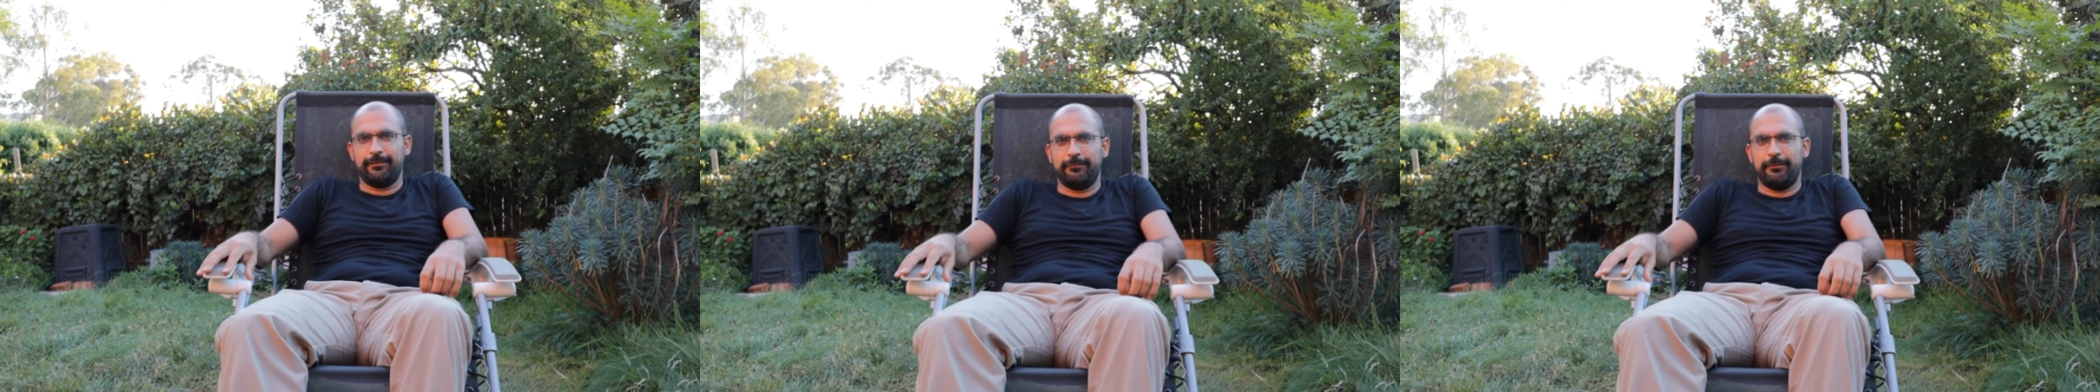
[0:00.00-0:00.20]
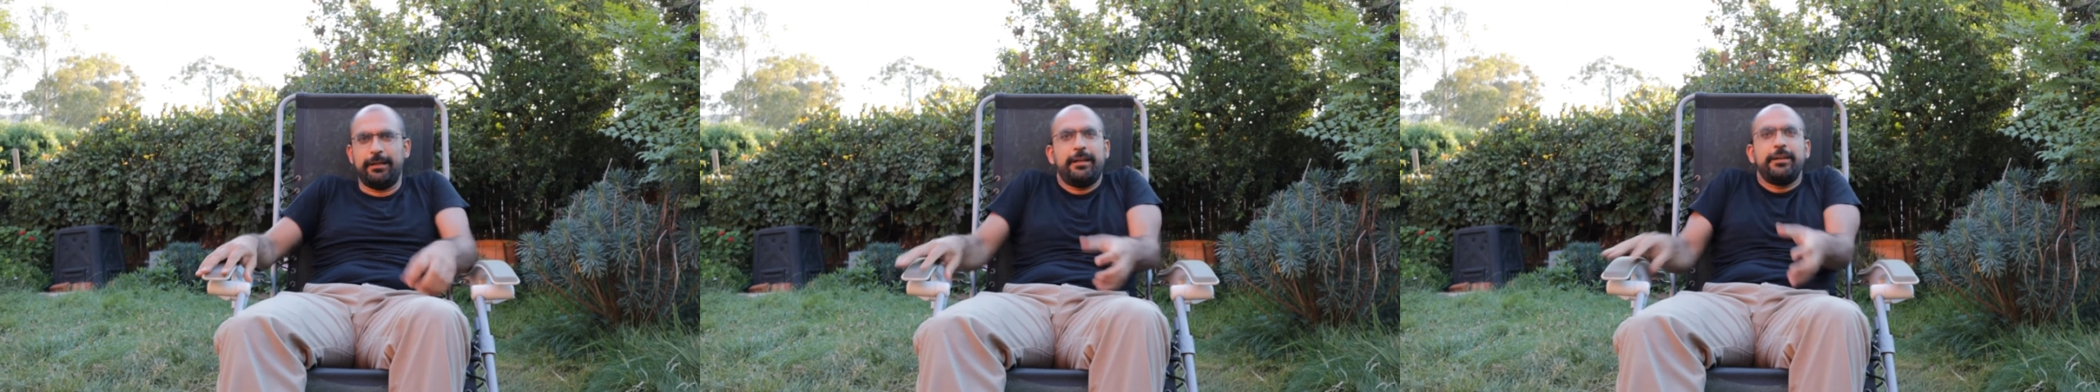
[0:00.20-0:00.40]

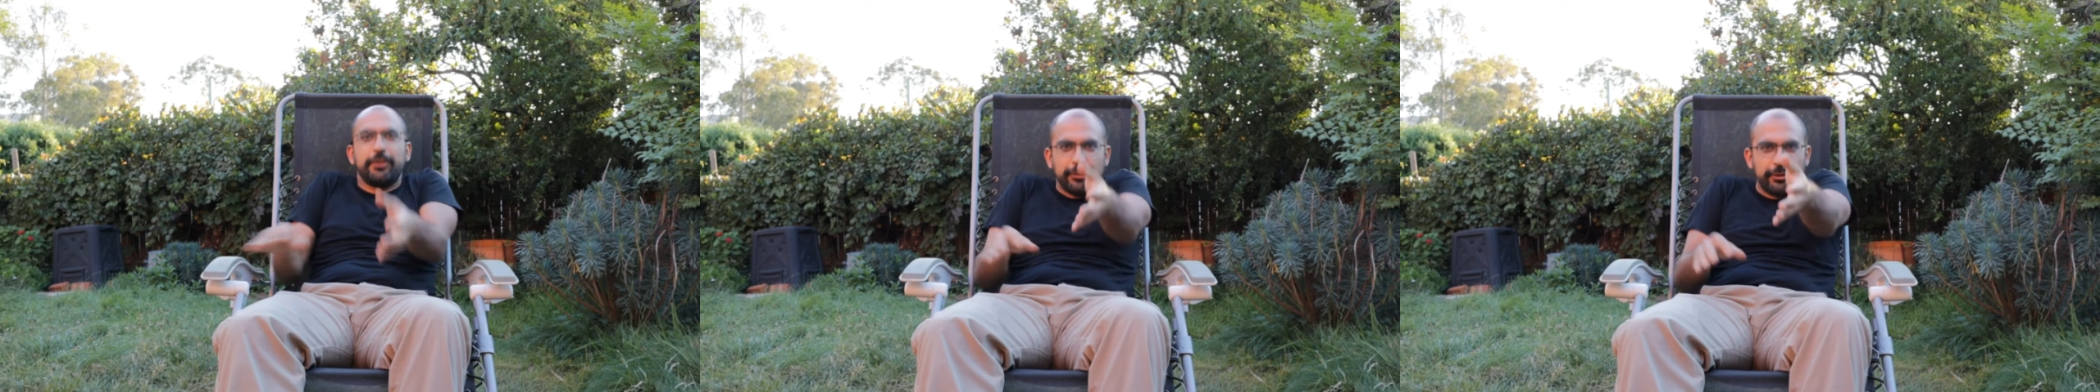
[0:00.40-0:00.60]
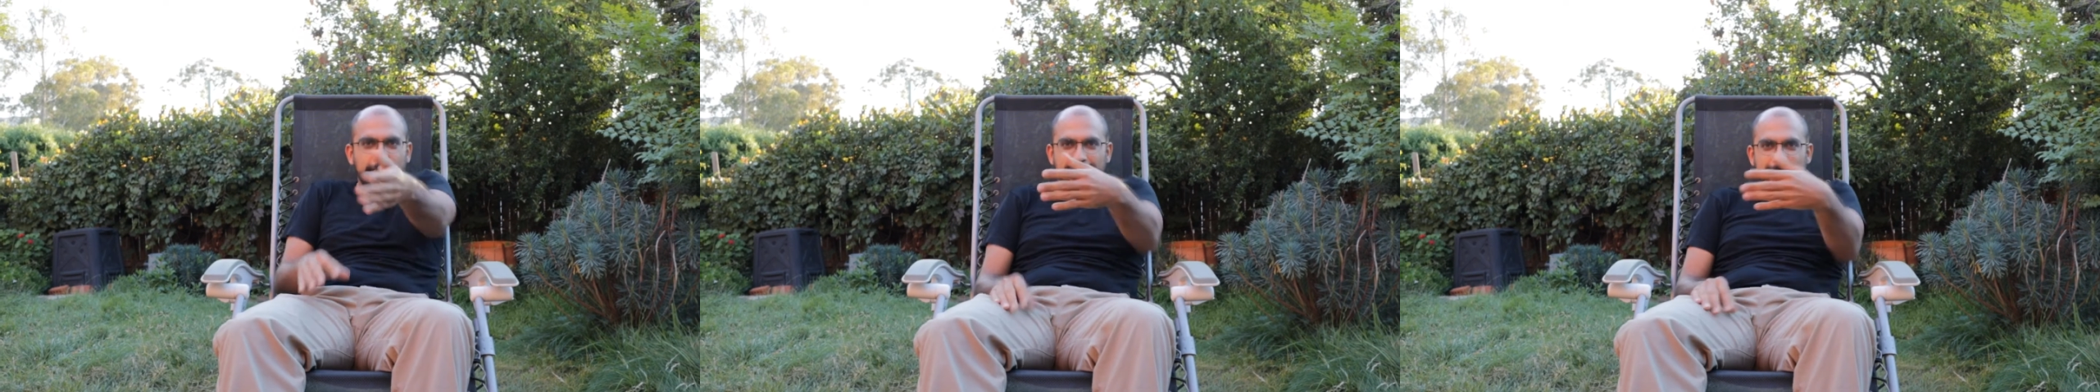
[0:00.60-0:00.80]
What are
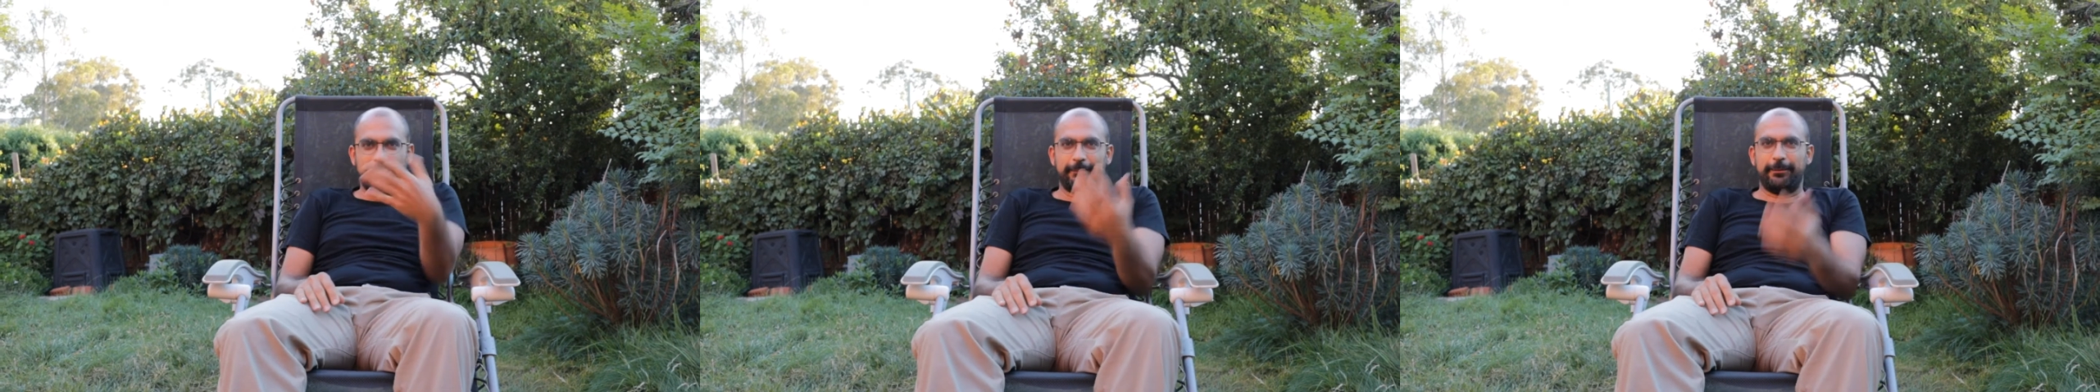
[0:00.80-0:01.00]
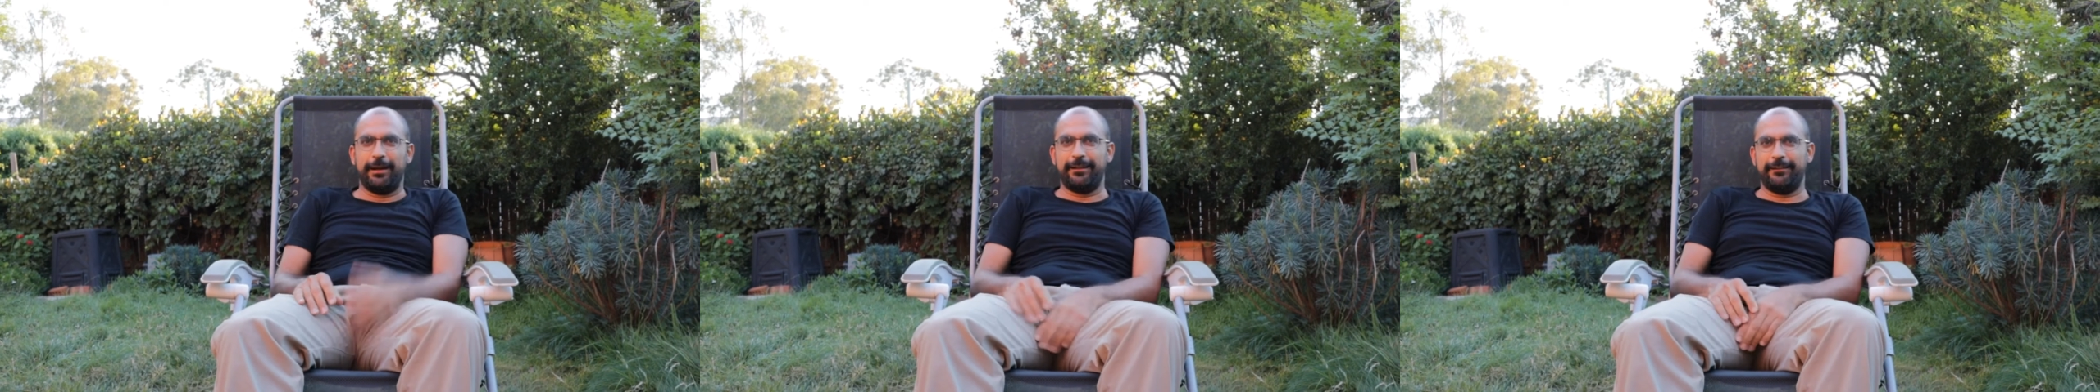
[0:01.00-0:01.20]
you
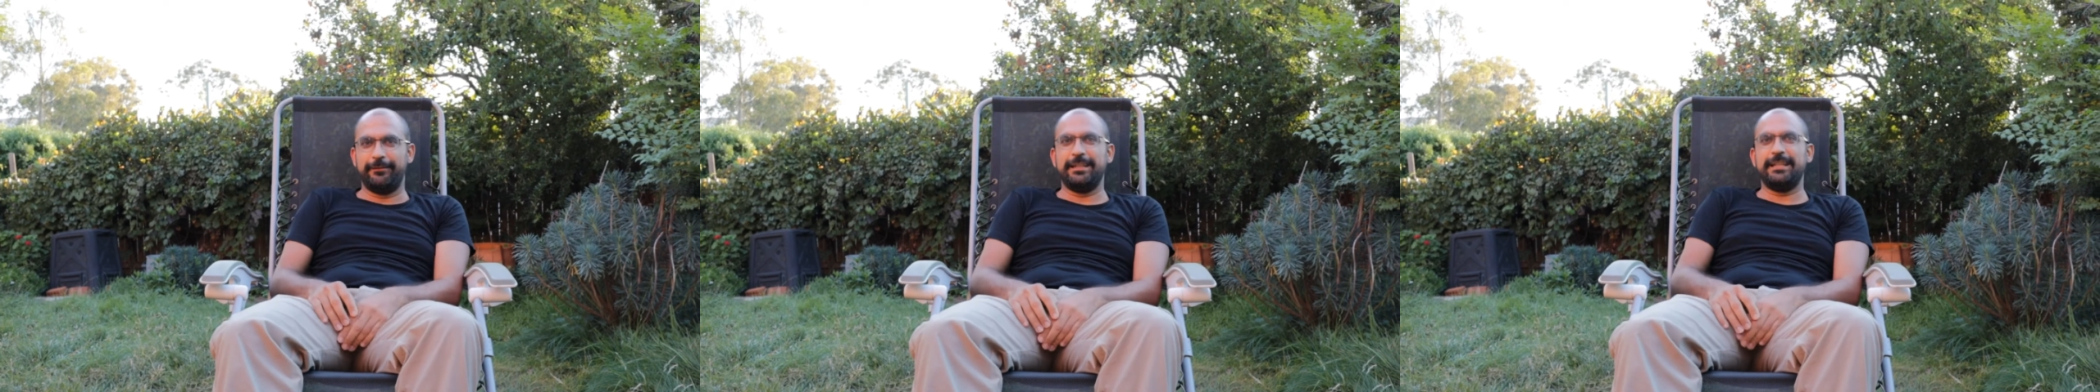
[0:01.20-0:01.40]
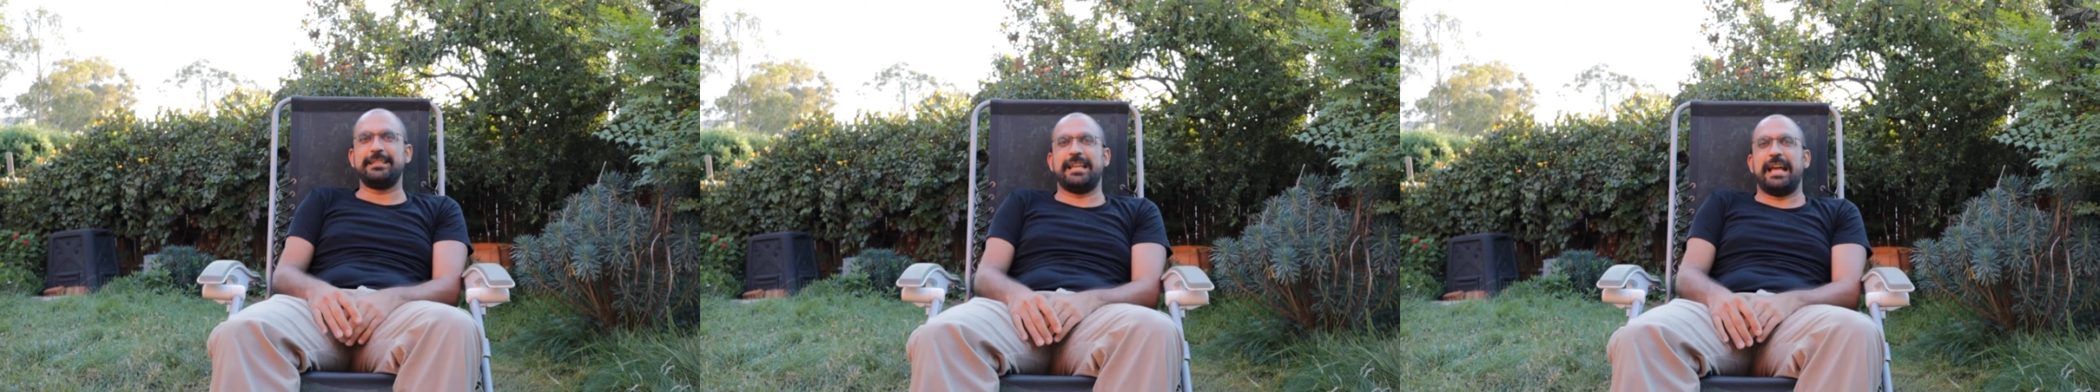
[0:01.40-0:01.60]
talking about? I
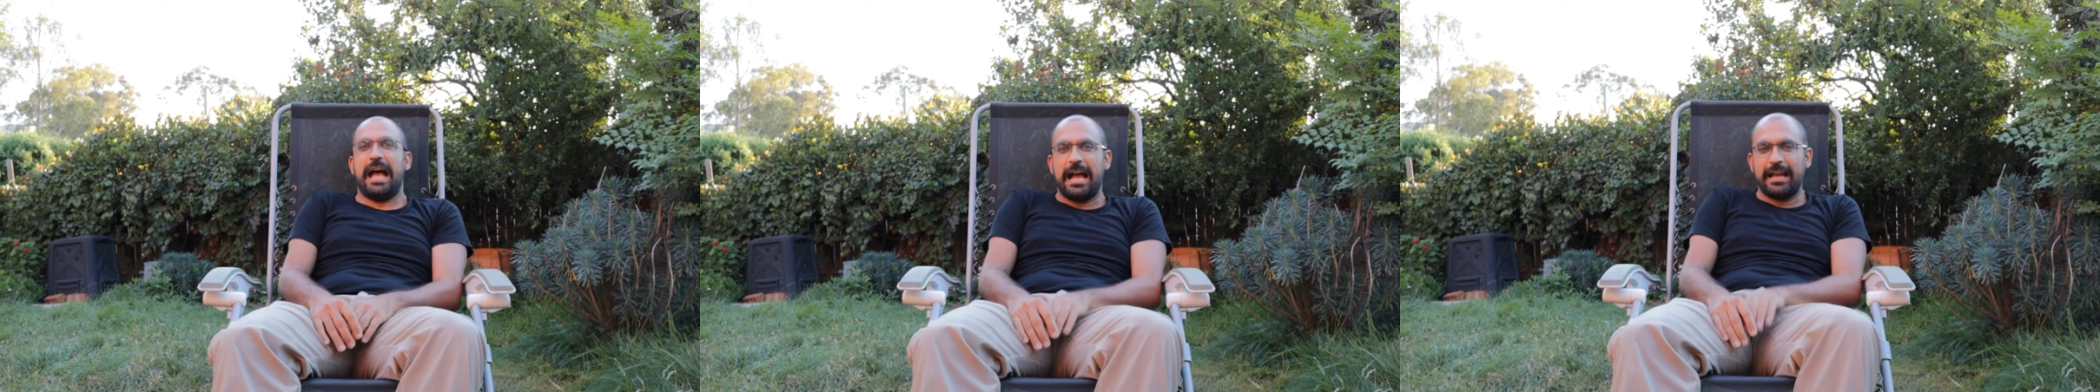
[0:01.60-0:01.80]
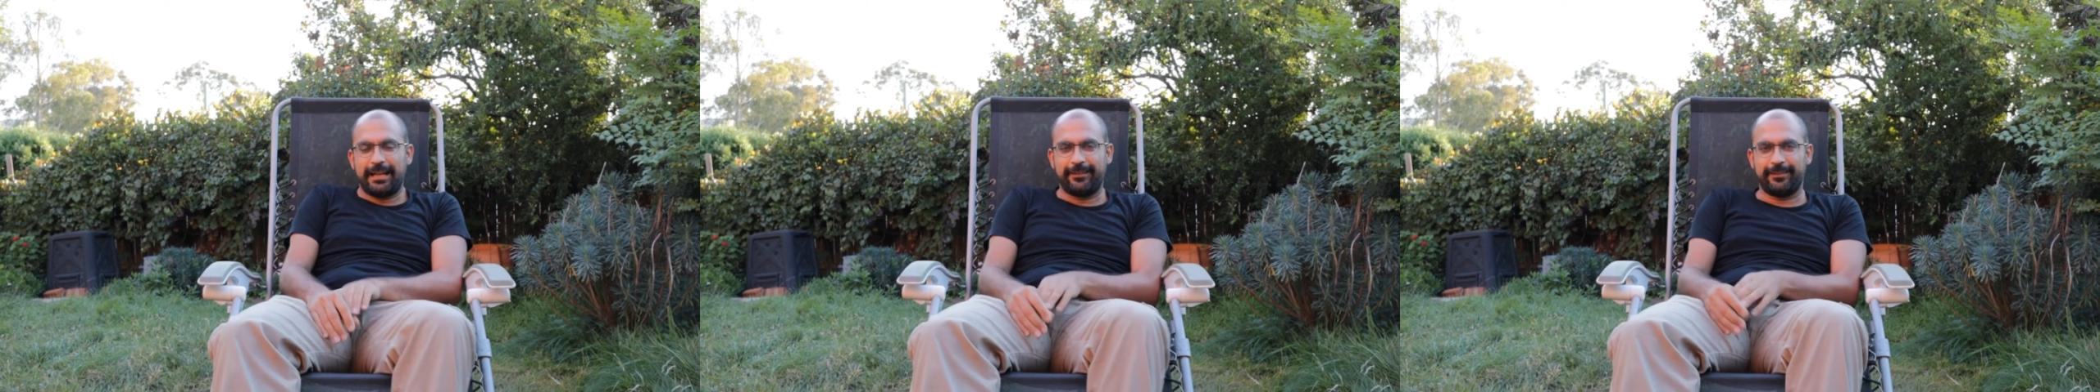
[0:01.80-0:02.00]
mean, it's a
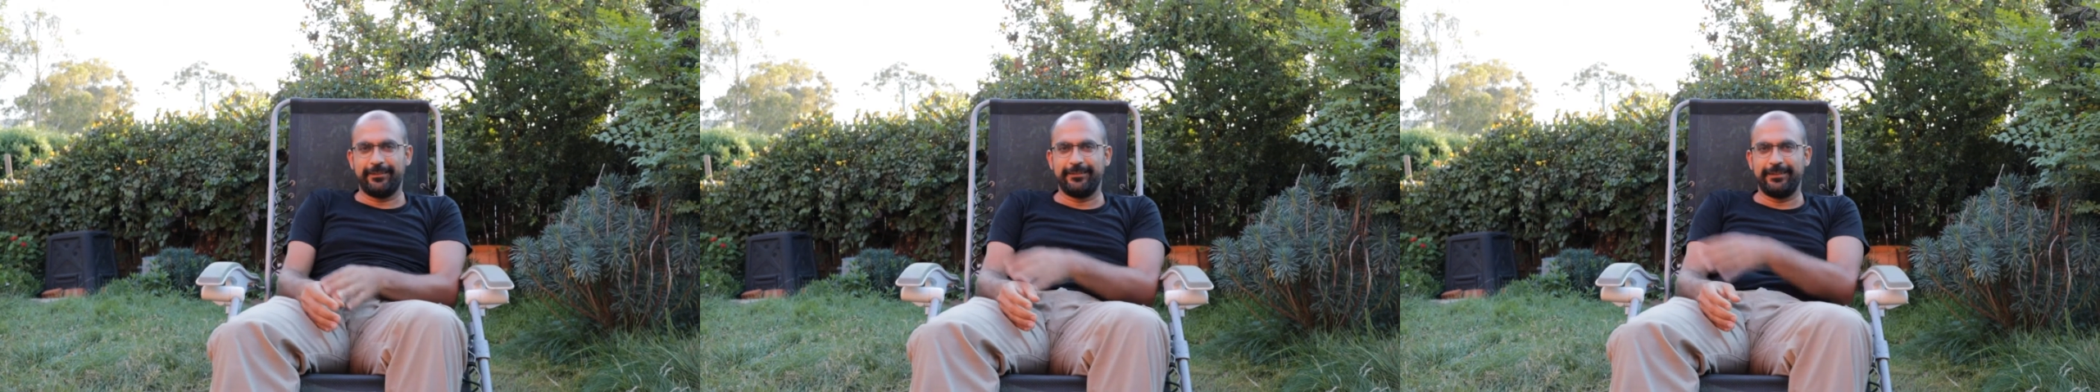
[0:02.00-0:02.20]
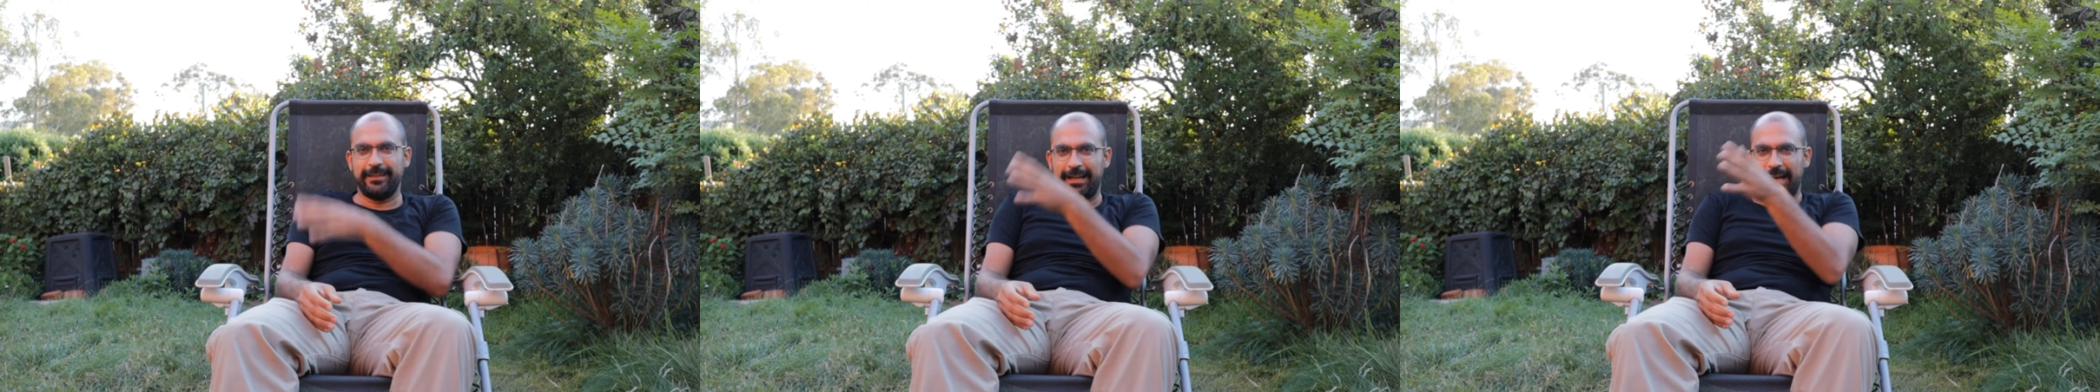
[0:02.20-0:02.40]

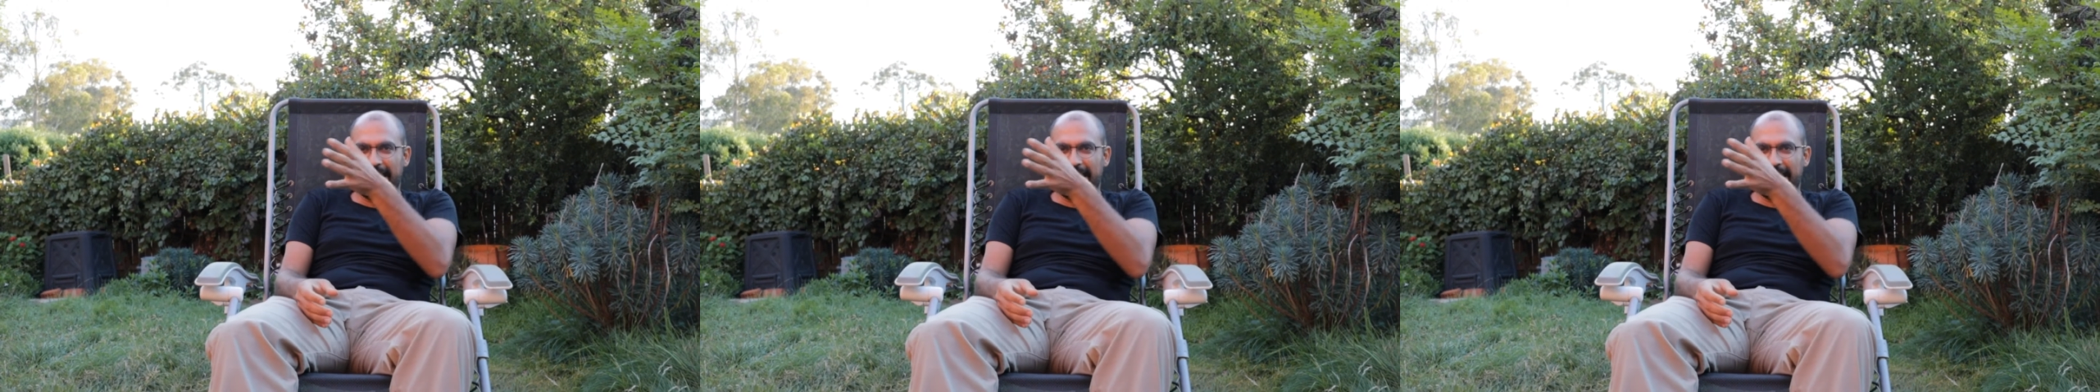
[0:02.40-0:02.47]
hackathon.